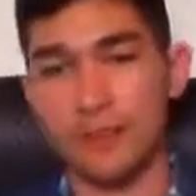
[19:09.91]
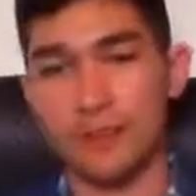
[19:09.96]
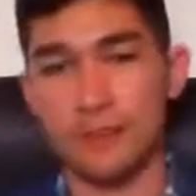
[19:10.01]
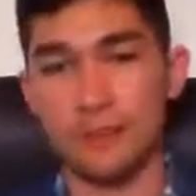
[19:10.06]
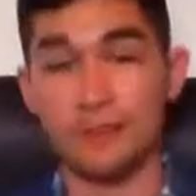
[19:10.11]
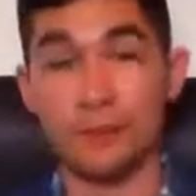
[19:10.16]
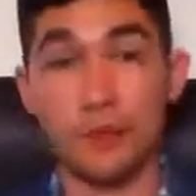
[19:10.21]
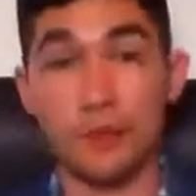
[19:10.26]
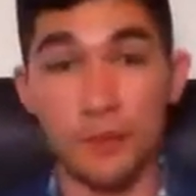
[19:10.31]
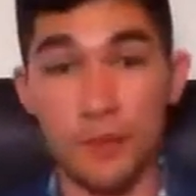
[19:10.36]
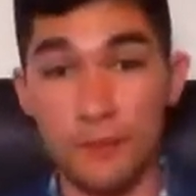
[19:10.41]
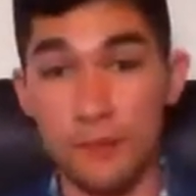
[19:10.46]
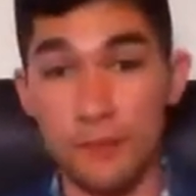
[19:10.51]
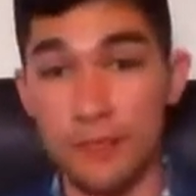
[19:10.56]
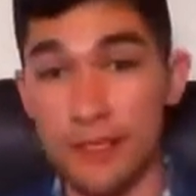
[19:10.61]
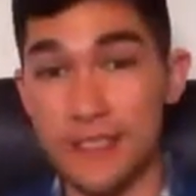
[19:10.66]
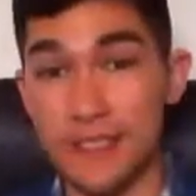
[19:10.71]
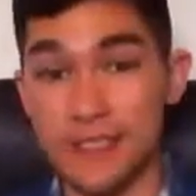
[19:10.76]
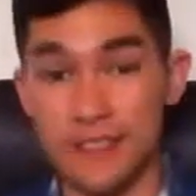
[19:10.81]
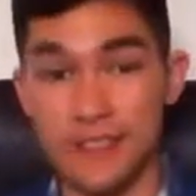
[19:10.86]
build a
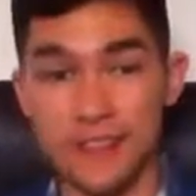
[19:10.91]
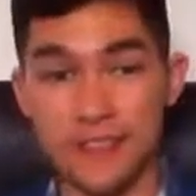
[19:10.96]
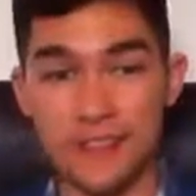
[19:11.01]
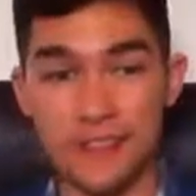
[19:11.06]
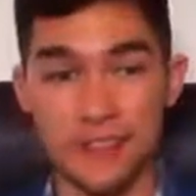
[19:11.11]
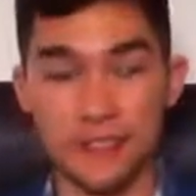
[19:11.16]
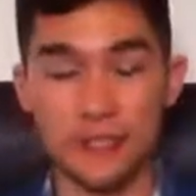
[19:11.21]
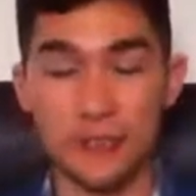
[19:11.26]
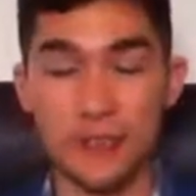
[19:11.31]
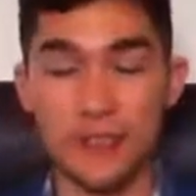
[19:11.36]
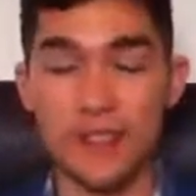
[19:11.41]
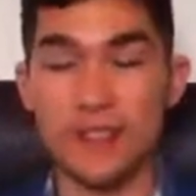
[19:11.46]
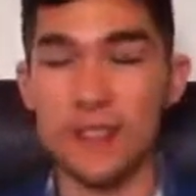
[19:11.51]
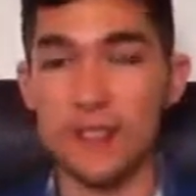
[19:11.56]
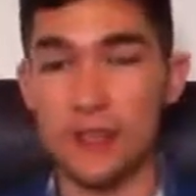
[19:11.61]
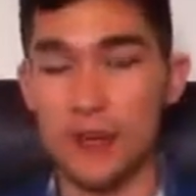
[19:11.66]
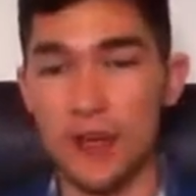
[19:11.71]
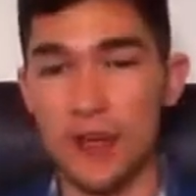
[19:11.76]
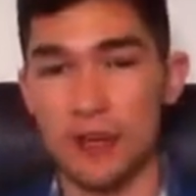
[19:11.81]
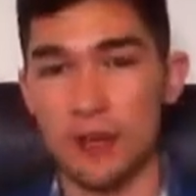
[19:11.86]
business, you really need to know
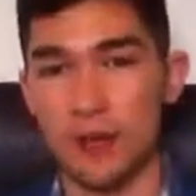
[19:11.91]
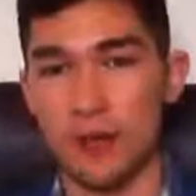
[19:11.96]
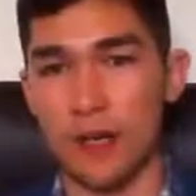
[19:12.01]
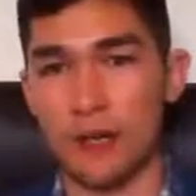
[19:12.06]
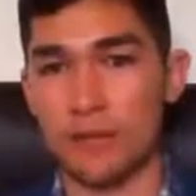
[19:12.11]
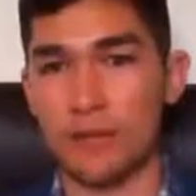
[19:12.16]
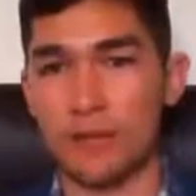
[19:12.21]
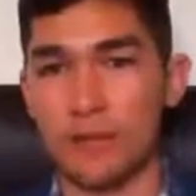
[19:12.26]
how to create